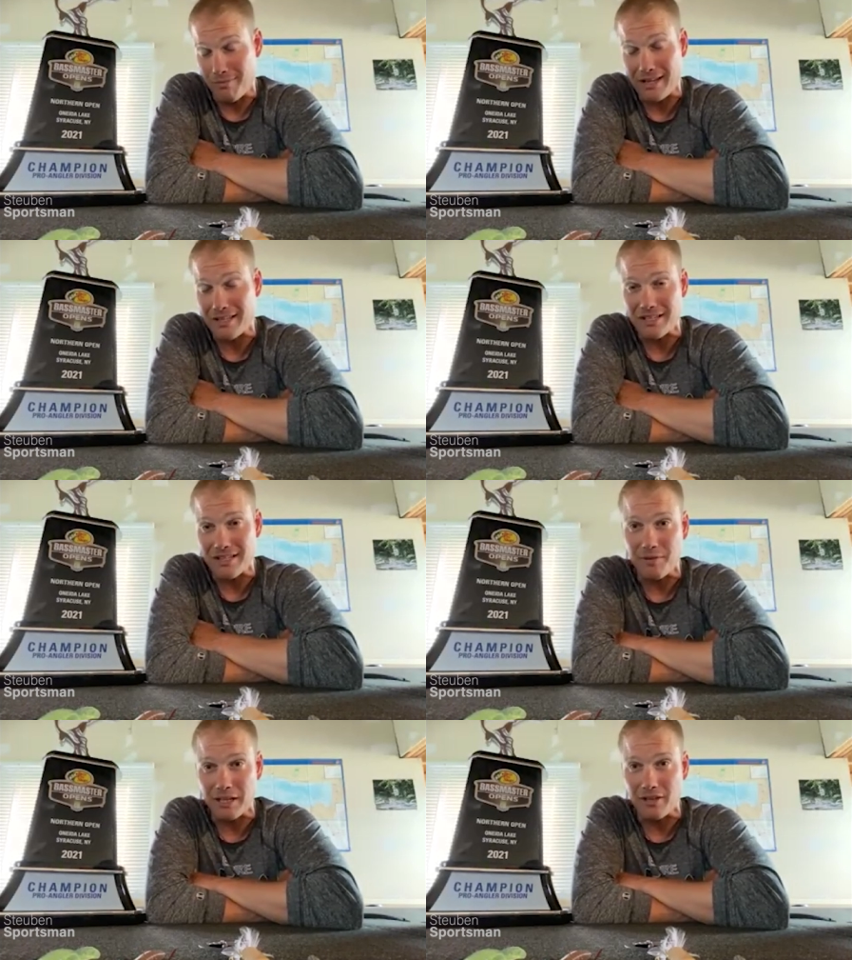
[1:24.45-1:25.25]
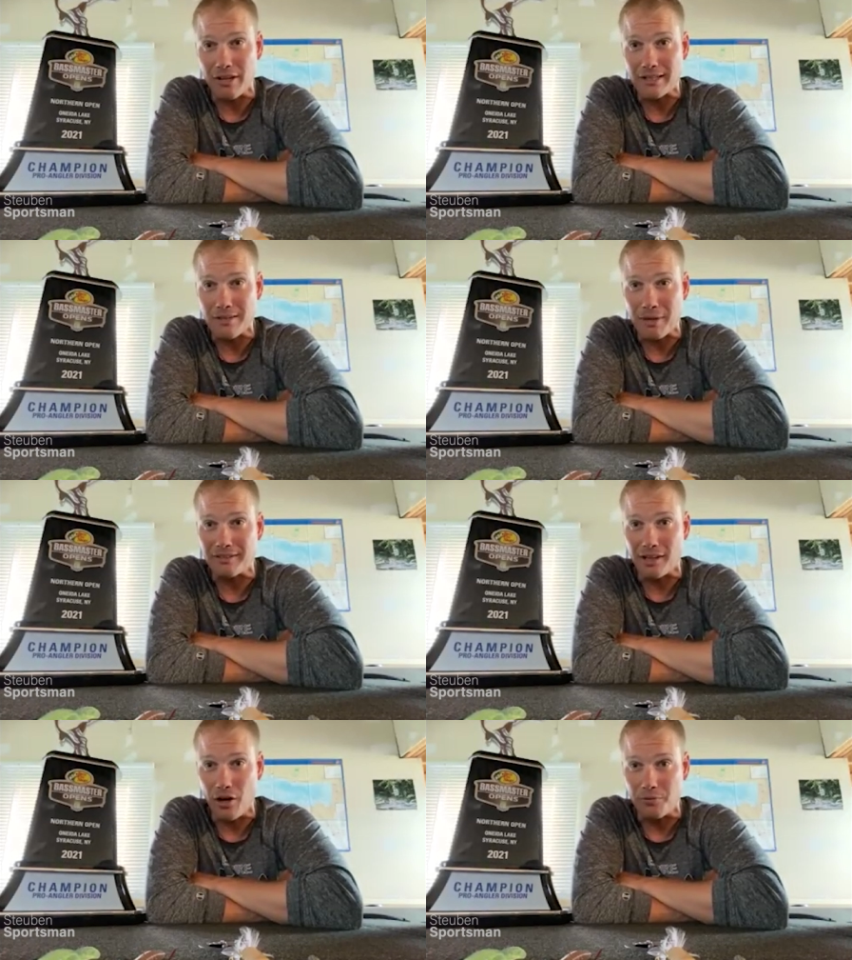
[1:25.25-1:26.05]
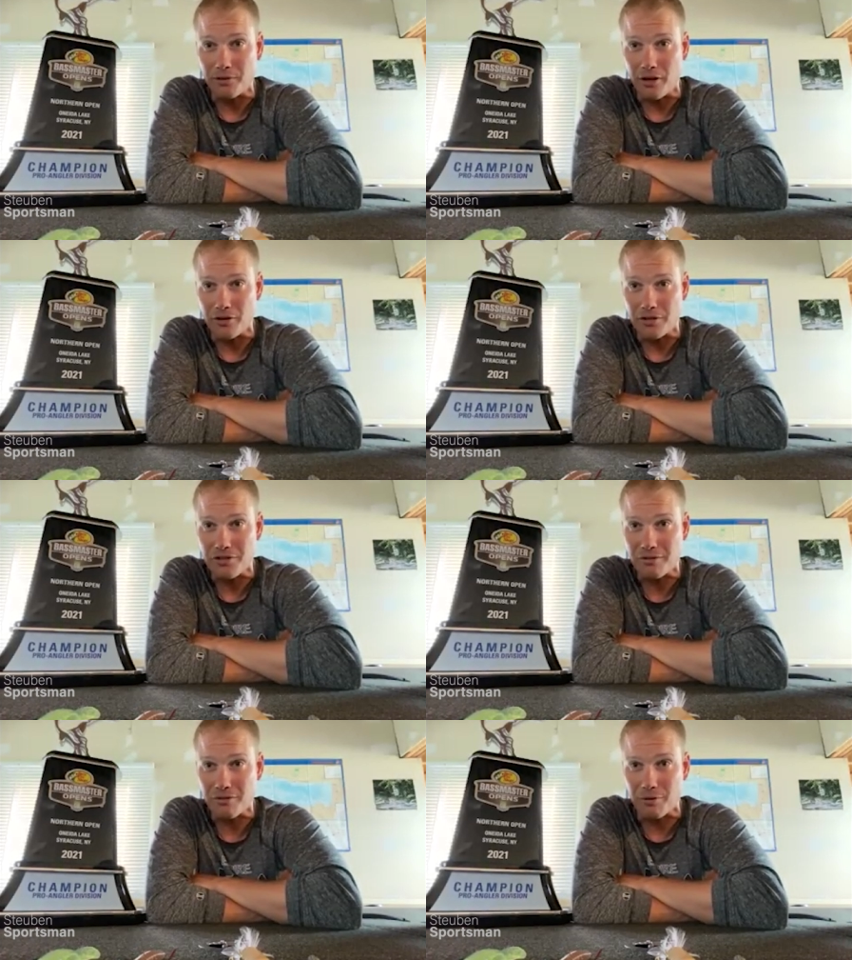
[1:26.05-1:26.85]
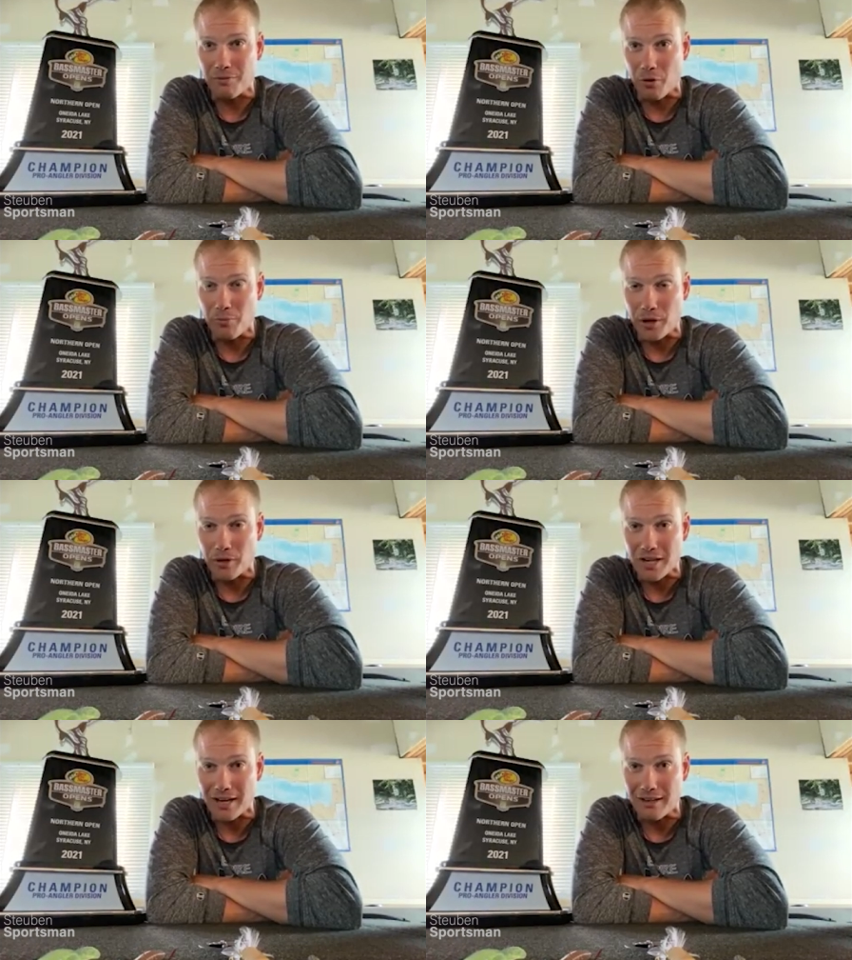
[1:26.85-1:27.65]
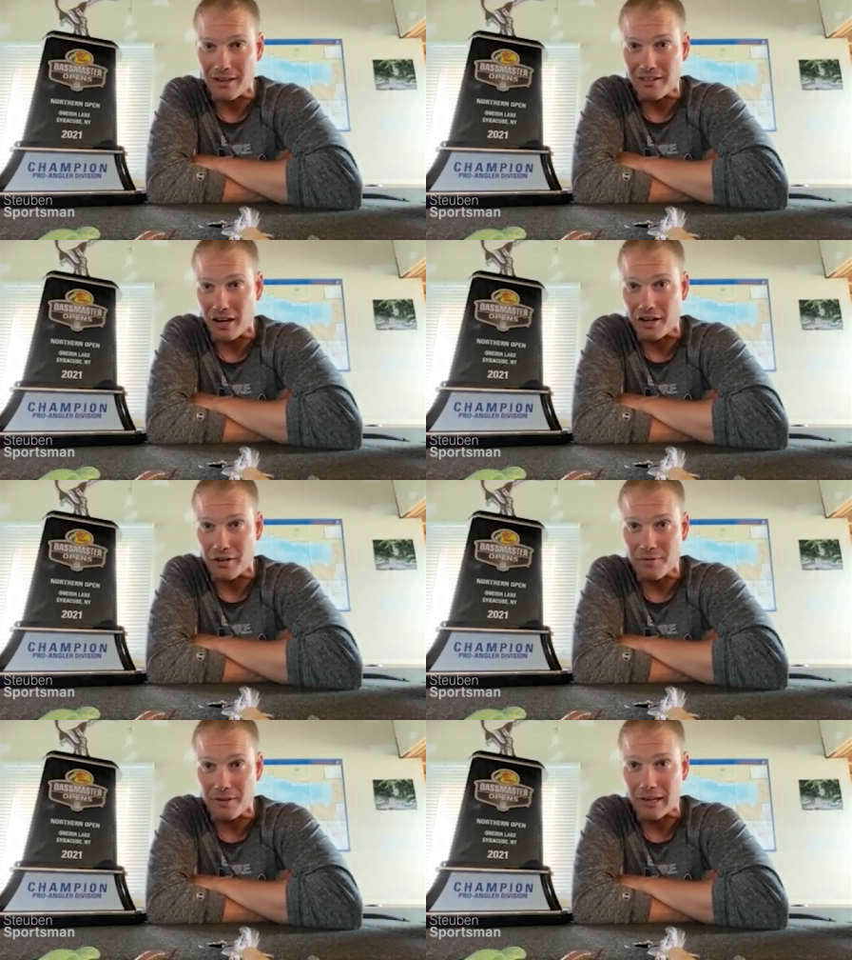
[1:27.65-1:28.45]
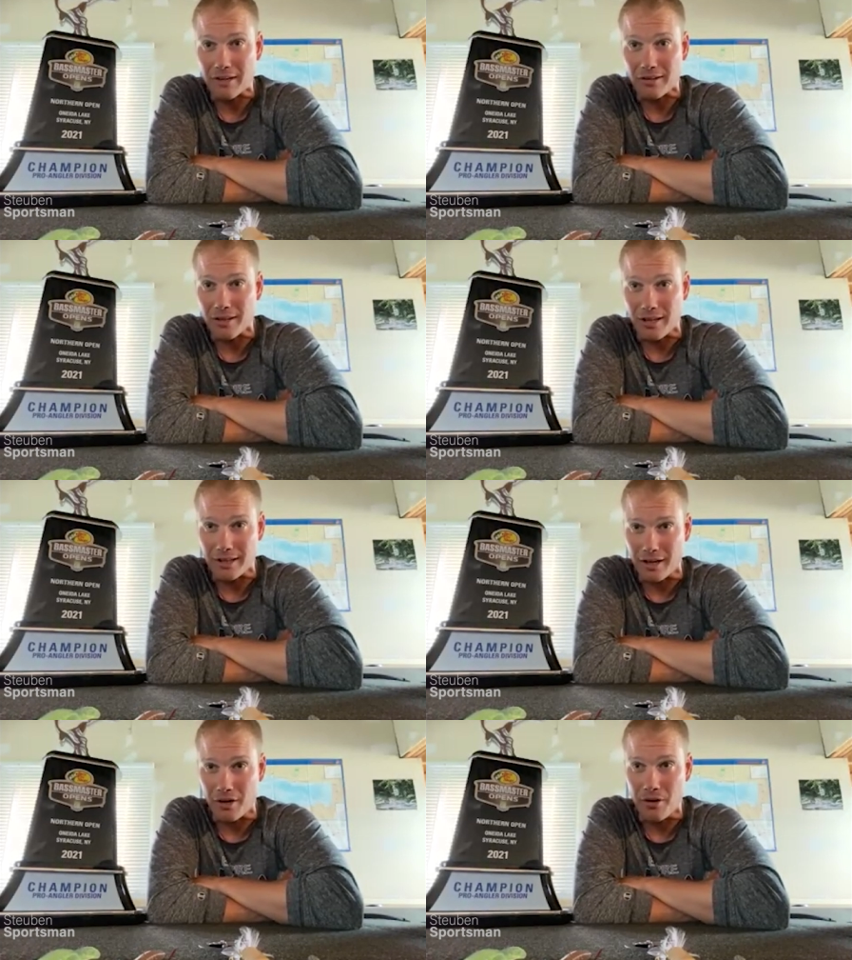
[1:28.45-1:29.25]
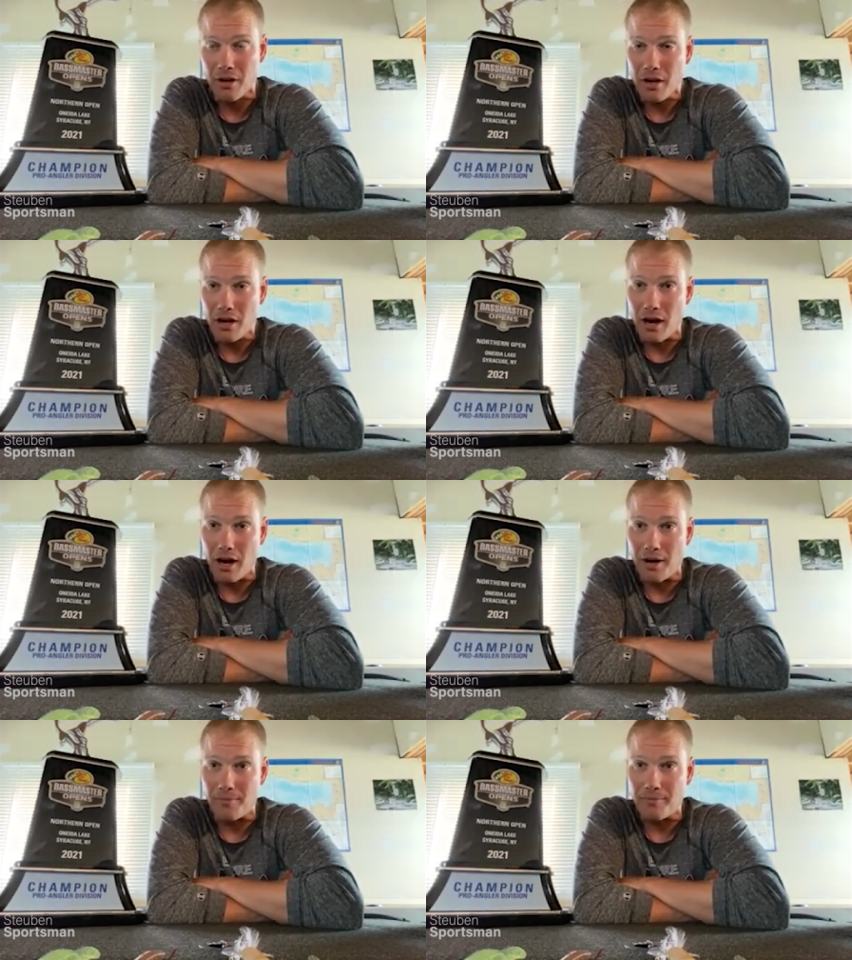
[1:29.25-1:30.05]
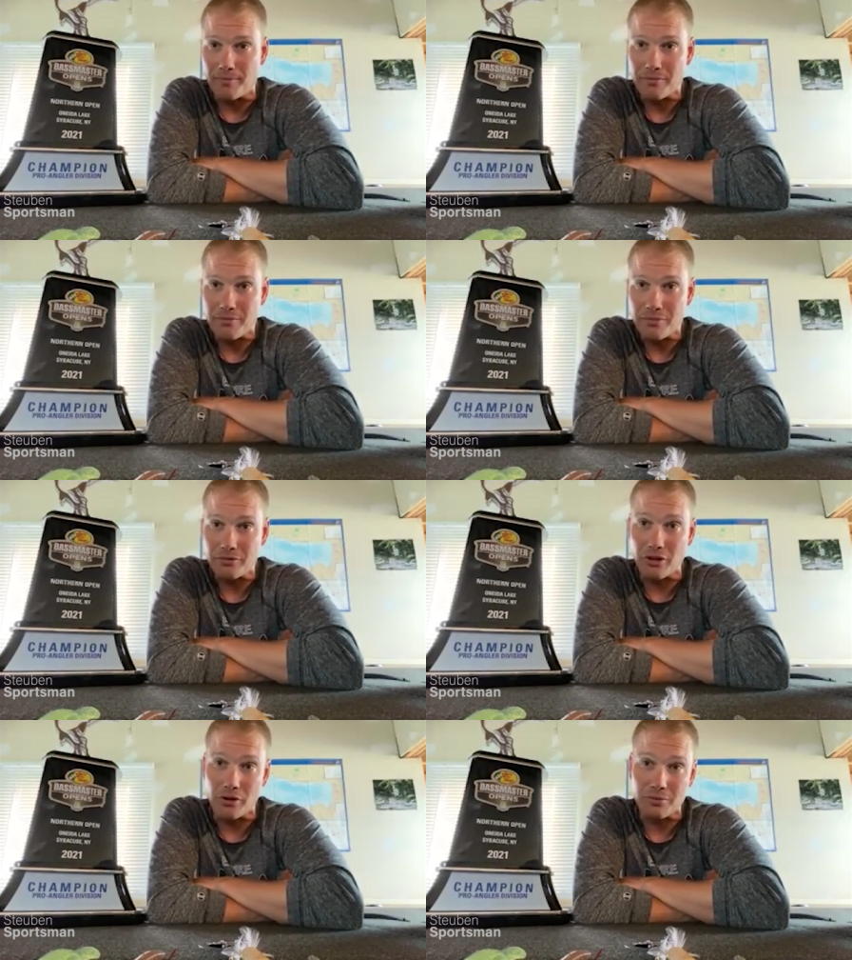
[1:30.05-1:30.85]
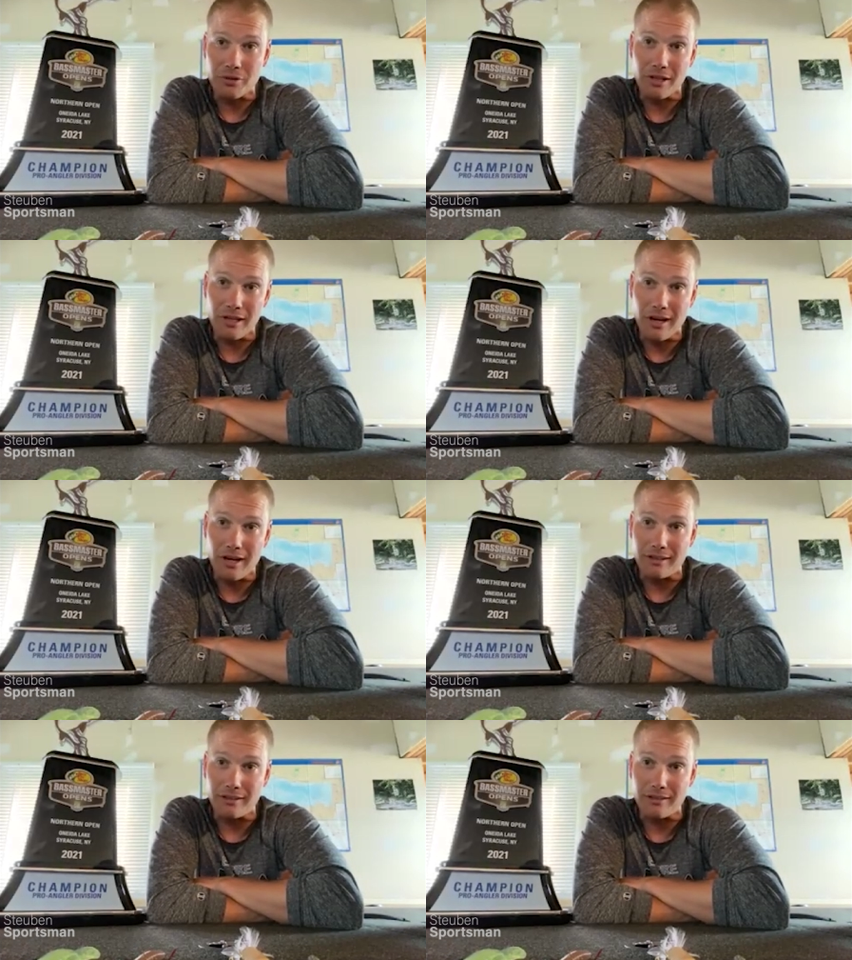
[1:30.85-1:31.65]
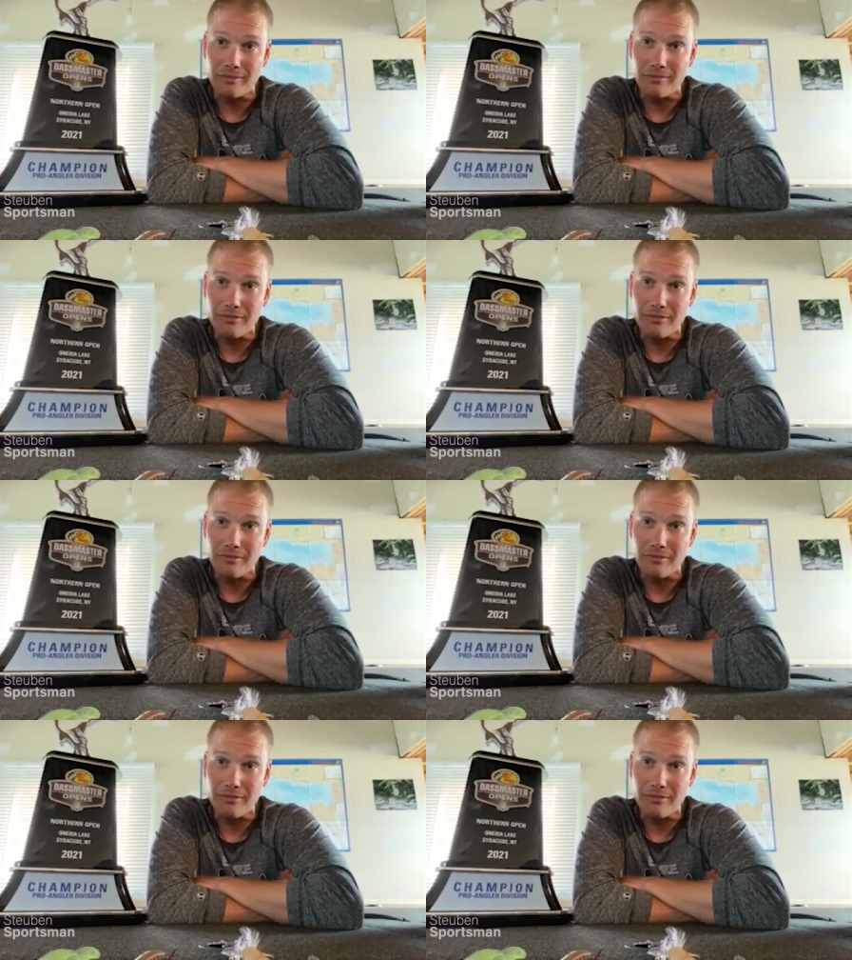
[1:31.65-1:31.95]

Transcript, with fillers: many days I've had the lake to myself. You know, there's three, four boats on an entire finger lake, you know. Um, wow. so it's really nice.